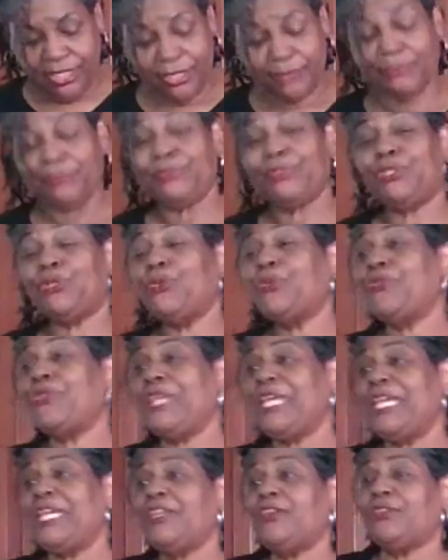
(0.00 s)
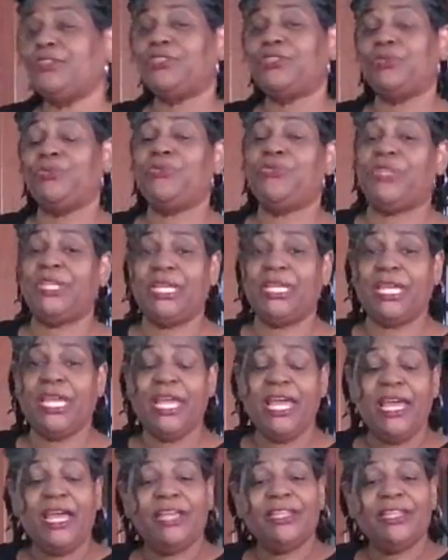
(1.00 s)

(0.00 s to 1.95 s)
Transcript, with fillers: up too thin or too thick.